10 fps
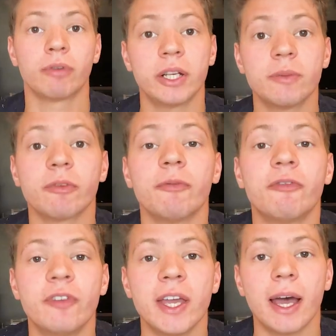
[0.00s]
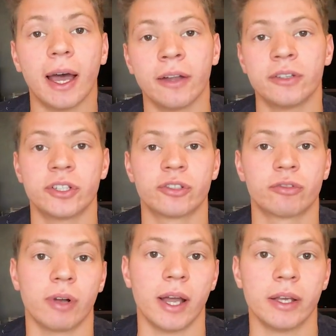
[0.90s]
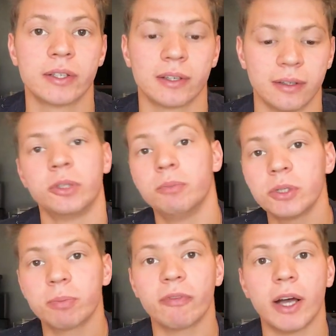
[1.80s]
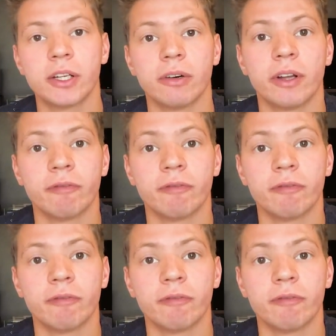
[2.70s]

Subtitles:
Freedom from fear and distress. You must provide her an